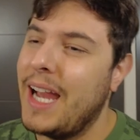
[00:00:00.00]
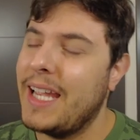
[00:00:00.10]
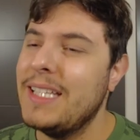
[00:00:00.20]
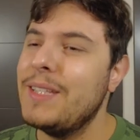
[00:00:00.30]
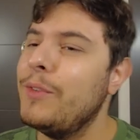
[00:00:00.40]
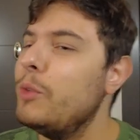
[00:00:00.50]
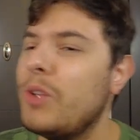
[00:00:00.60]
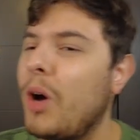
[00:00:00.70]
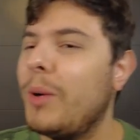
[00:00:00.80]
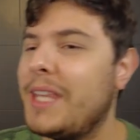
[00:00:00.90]
I guess if you
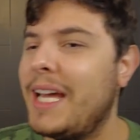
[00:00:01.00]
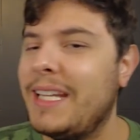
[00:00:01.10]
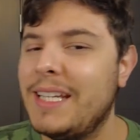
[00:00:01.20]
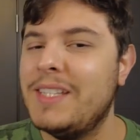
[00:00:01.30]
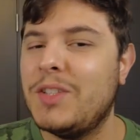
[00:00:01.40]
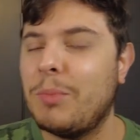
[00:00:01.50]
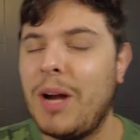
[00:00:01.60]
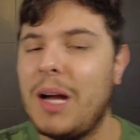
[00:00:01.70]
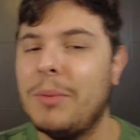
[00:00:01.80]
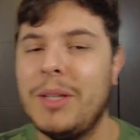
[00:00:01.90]
know what that is, you're
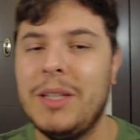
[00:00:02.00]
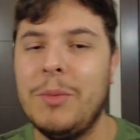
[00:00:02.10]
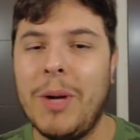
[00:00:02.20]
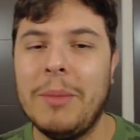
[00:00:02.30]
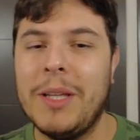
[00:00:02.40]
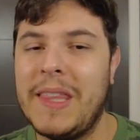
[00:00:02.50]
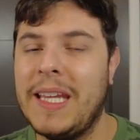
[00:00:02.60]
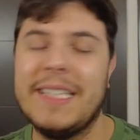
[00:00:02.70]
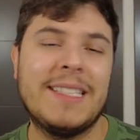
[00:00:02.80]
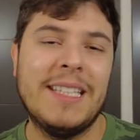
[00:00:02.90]
probably you probably
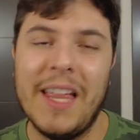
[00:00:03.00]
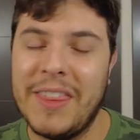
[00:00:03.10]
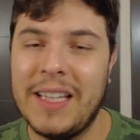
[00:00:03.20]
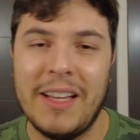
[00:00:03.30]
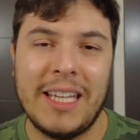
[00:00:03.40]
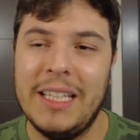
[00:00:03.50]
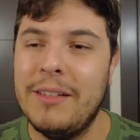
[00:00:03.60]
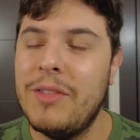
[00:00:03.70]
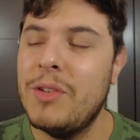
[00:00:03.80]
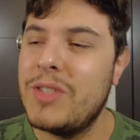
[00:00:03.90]
think it's nothing like any
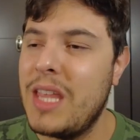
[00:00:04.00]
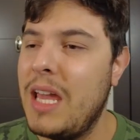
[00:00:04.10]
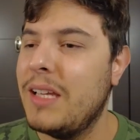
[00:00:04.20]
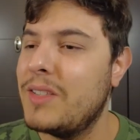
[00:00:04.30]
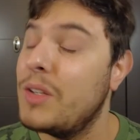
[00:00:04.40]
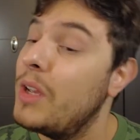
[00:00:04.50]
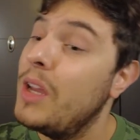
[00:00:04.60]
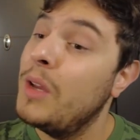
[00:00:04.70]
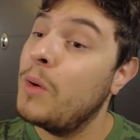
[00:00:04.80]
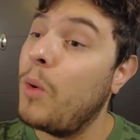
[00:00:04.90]
of those things,
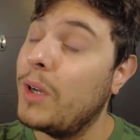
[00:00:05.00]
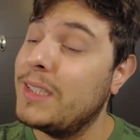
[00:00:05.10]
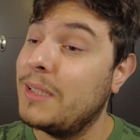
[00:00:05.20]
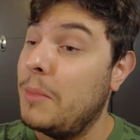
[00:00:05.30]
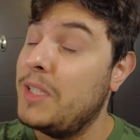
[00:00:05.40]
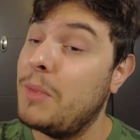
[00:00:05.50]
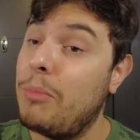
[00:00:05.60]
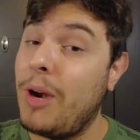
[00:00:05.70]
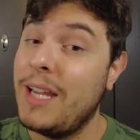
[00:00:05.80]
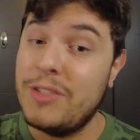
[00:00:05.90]
or it's like it's a
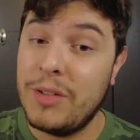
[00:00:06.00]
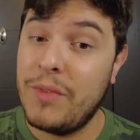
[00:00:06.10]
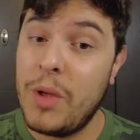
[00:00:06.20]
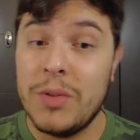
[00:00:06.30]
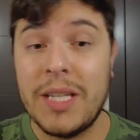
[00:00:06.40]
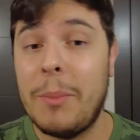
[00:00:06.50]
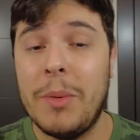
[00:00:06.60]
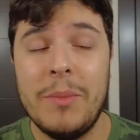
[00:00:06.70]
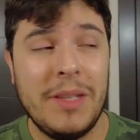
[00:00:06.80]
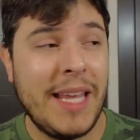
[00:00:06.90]
branch of those type
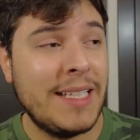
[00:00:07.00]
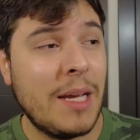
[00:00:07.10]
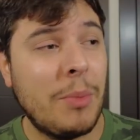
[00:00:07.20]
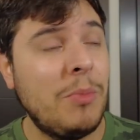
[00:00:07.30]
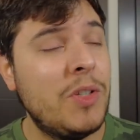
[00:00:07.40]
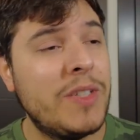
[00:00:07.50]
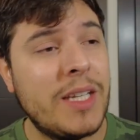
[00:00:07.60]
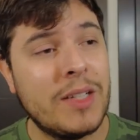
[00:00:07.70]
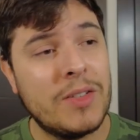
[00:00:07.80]
of that type of music.